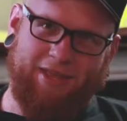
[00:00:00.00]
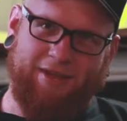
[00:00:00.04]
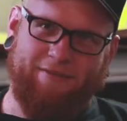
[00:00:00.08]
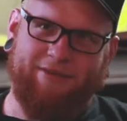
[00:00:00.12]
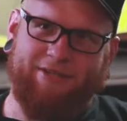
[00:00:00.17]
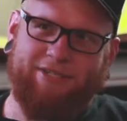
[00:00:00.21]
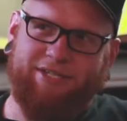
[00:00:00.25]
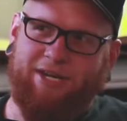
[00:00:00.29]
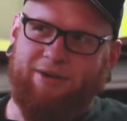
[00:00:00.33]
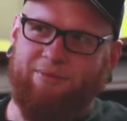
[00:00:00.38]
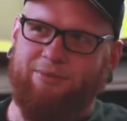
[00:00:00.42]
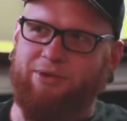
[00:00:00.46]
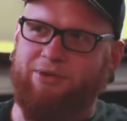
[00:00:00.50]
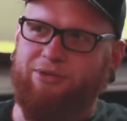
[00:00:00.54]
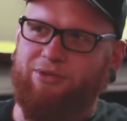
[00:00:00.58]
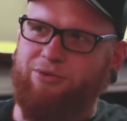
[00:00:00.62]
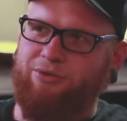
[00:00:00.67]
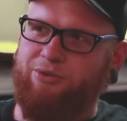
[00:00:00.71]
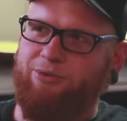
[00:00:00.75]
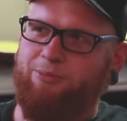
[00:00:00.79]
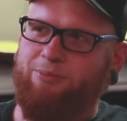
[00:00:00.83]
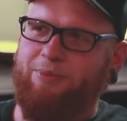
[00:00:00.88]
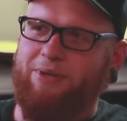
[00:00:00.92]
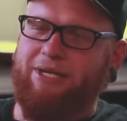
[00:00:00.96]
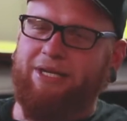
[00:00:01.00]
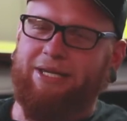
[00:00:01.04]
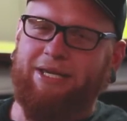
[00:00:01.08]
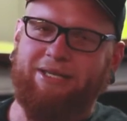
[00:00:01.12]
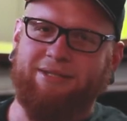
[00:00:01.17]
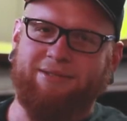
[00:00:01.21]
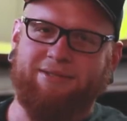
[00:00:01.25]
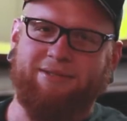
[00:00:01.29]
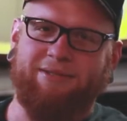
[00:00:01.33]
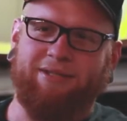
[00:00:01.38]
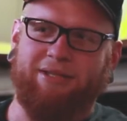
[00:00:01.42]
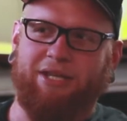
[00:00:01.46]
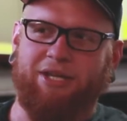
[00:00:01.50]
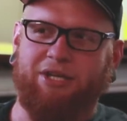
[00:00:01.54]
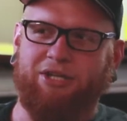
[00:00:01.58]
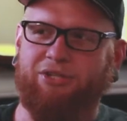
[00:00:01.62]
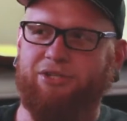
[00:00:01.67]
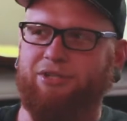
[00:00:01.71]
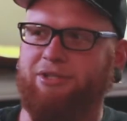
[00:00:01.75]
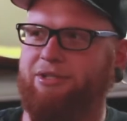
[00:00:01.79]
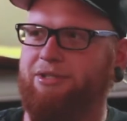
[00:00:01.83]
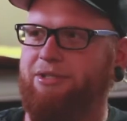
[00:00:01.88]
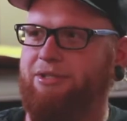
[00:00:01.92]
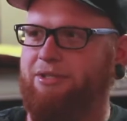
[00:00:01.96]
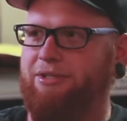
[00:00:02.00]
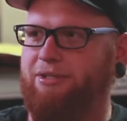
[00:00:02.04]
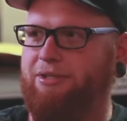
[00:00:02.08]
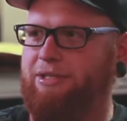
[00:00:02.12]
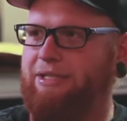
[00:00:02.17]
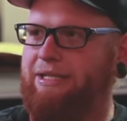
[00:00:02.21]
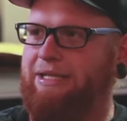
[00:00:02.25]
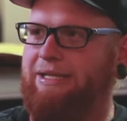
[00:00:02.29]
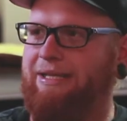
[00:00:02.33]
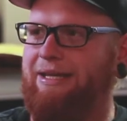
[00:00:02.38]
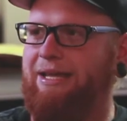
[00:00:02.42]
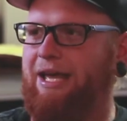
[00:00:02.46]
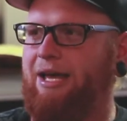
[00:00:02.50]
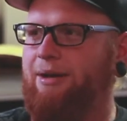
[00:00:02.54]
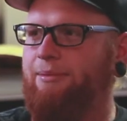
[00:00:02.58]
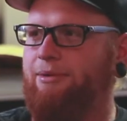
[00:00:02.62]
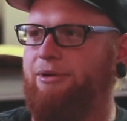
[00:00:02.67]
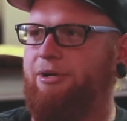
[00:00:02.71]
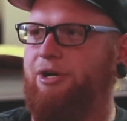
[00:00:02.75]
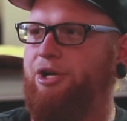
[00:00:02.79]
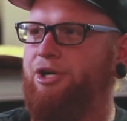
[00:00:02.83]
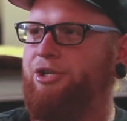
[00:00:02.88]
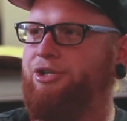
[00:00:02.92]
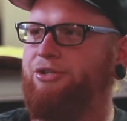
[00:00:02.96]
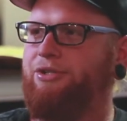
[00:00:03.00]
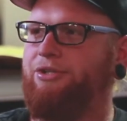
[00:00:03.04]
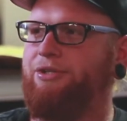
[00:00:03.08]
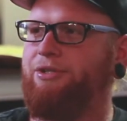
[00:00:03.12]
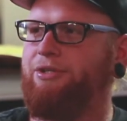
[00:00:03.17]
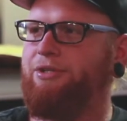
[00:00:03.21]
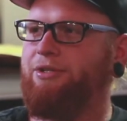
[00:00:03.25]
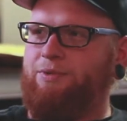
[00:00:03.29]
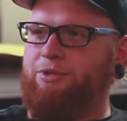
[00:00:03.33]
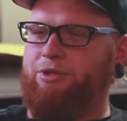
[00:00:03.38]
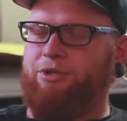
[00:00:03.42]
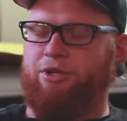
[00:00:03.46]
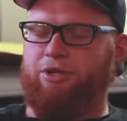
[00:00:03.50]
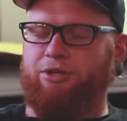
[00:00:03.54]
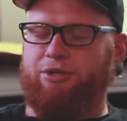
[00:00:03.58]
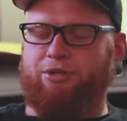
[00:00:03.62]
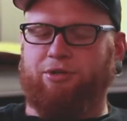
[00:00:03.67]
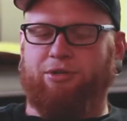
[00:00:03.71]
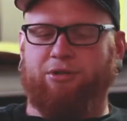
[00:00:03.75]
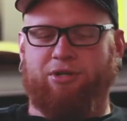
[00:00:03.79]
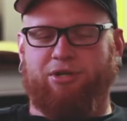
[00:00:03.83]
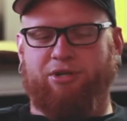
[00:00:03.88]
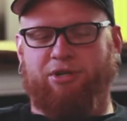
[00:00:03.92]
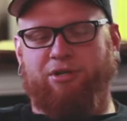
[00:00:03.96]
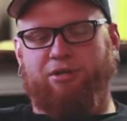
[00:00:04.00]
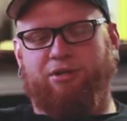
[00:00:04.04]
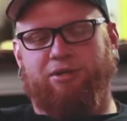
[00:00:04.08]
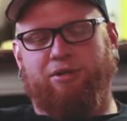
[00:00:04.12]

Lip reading: every time we do a big installation, a collaboration, you know, you learn